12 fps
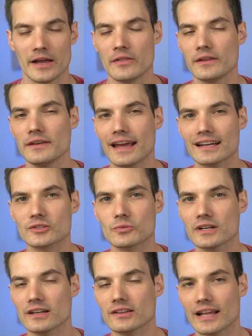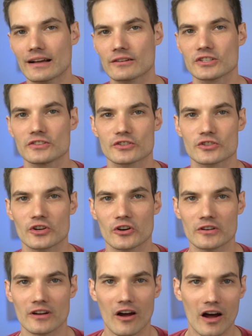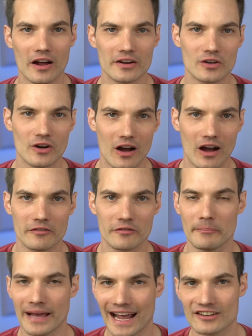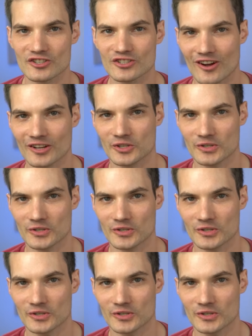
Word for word: The next one allows you to turn on or off badges on